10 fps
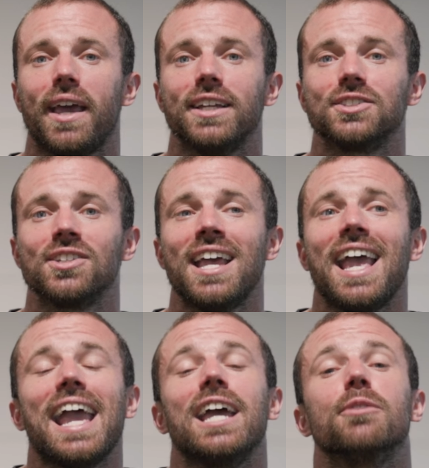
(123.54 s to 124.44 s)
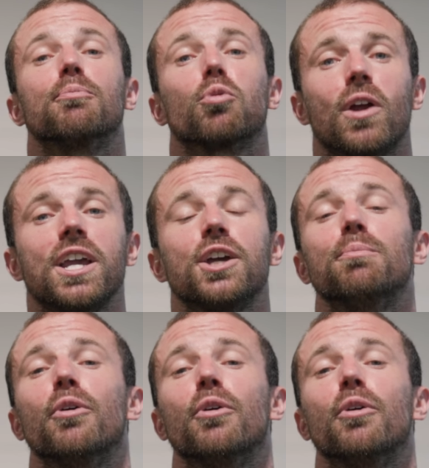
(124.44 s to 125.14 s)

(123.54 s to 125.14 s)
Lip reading: pace and brake